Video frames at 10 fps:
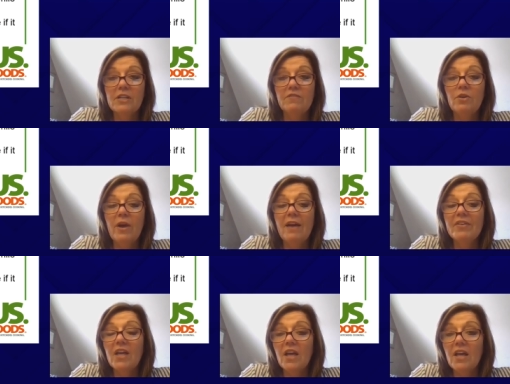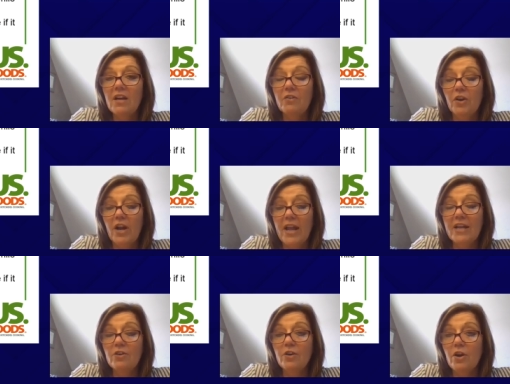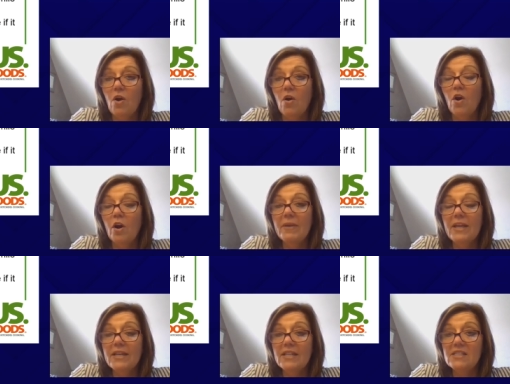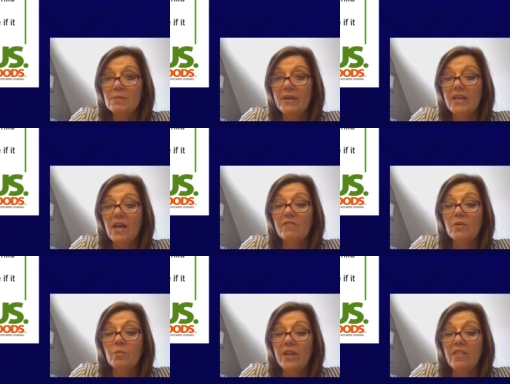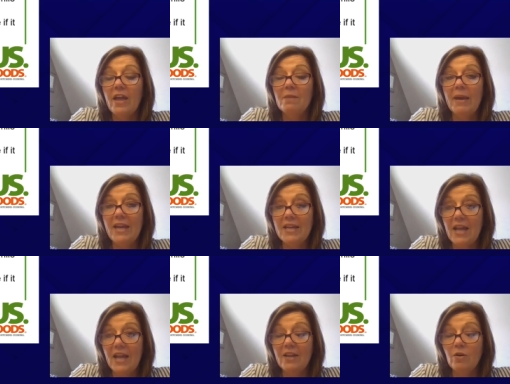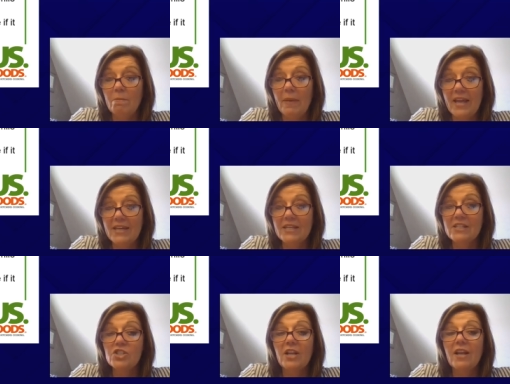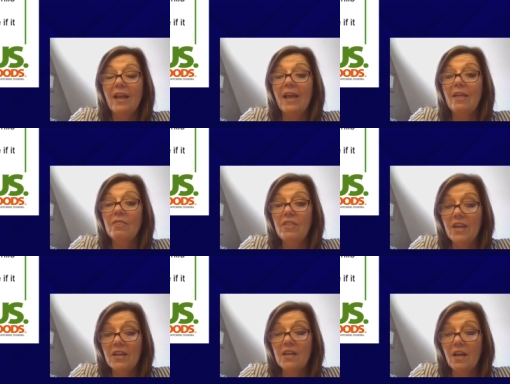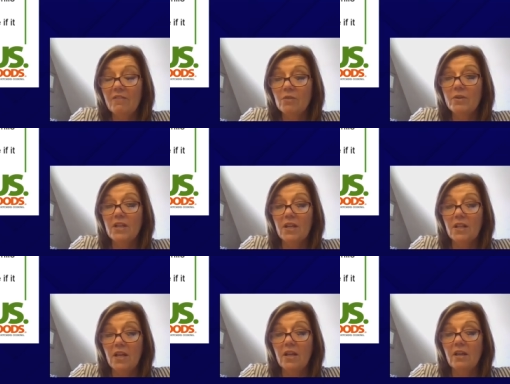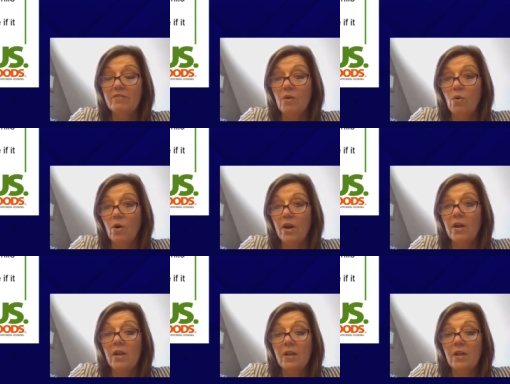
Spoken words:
If you have a cut on your hand or your arm, it needs to be covered with a Band-Aid or bandage, and then covered with a glove or